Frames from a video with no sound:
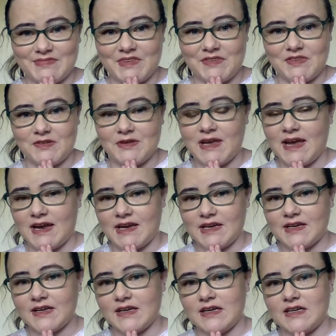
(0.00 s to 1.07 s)
so yeah,
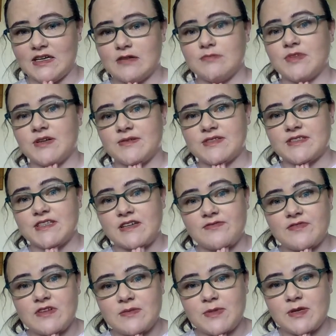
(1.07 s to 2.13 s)
um, there would
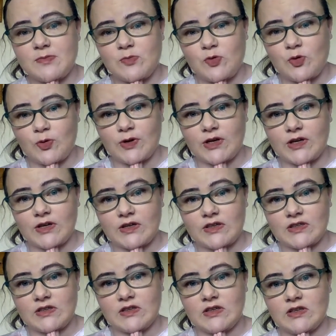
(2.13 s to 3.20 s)
definitely be more
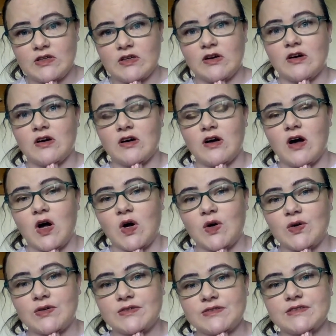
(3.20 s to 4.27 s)

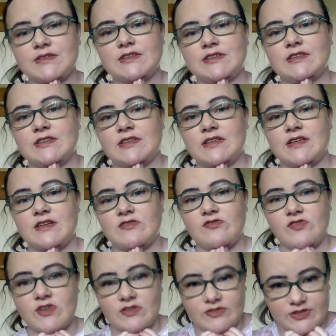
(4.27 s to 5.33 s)
hauls in the
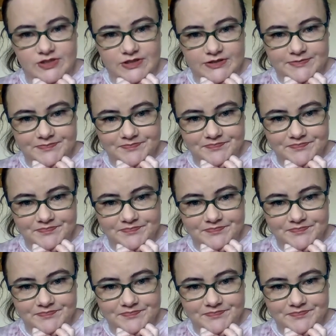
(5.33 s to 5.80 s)
future.